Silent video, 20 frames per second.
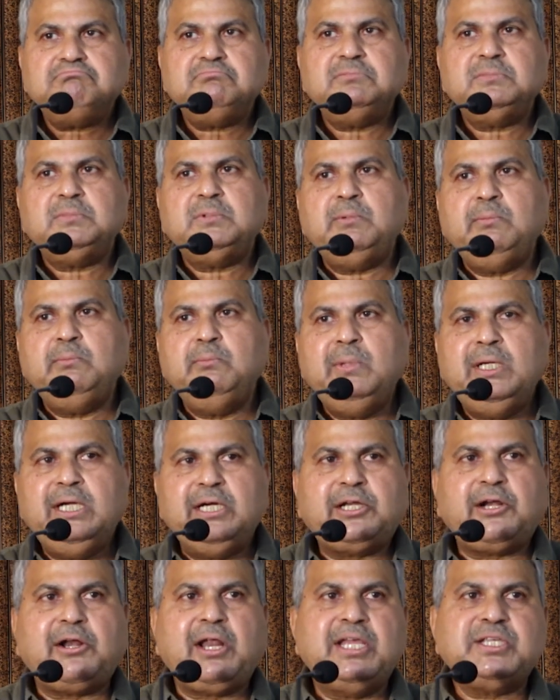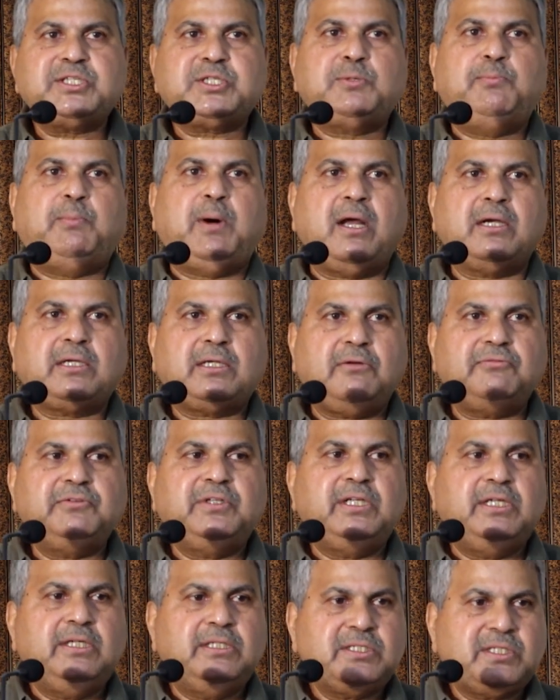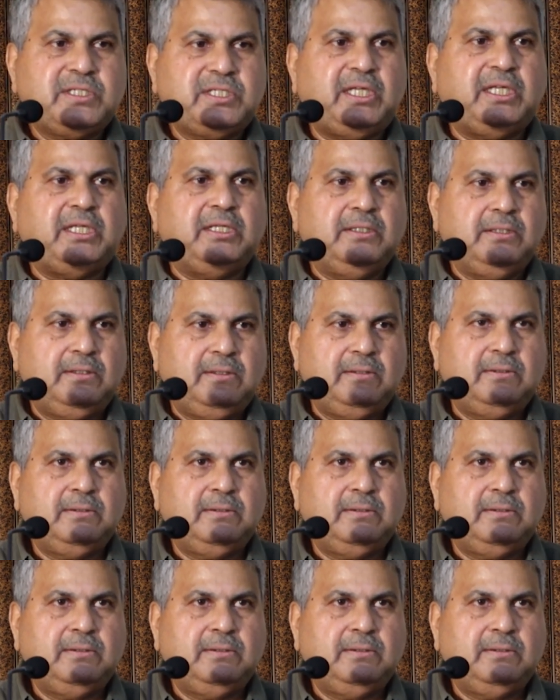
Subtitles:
militarized part of the sea.